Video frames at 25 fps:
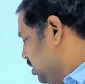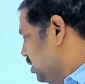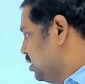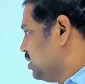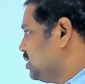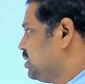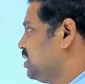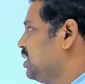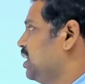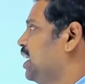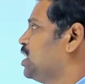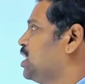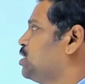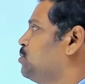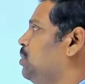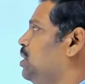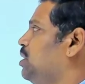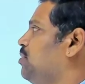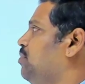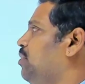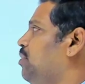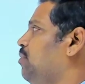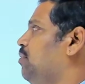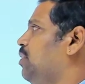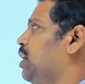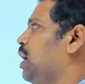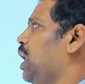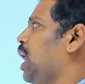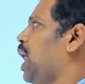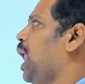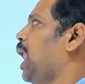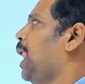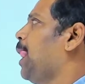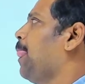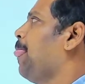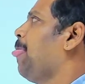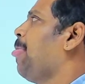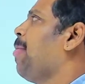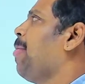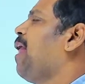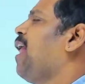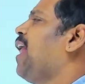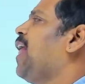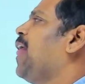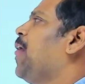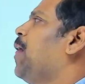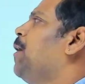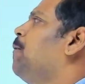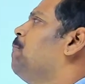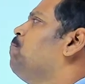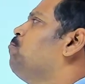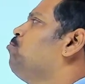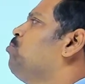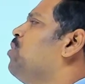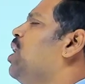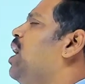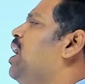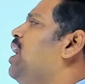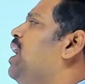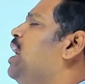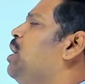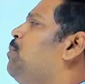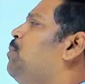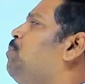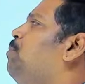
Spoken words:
So the next beautiful one. Let